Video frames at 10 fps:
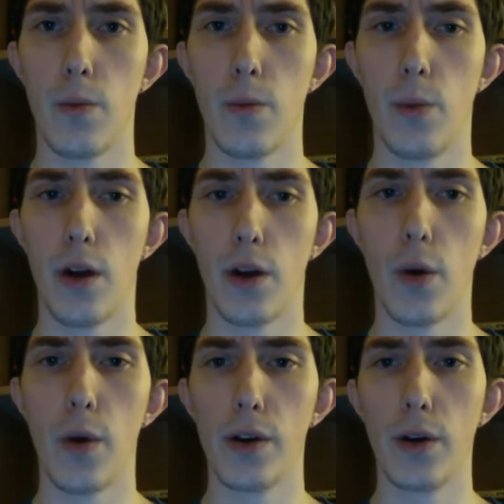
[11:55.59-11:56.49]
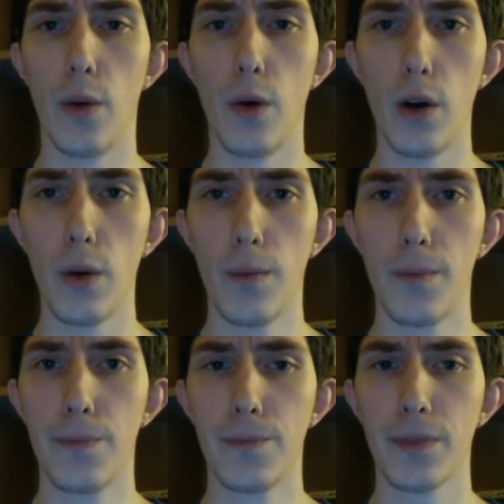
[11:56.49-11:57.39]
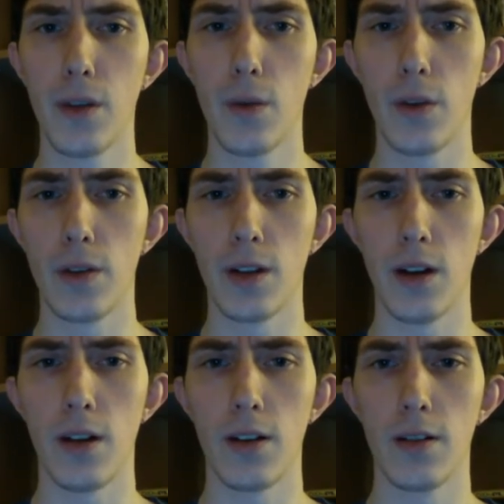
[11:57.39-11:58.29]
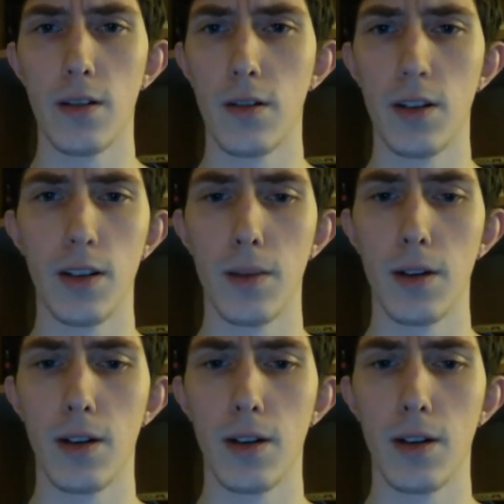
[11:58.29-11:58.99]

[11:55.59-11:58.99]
we are going to war with Syria or anybody.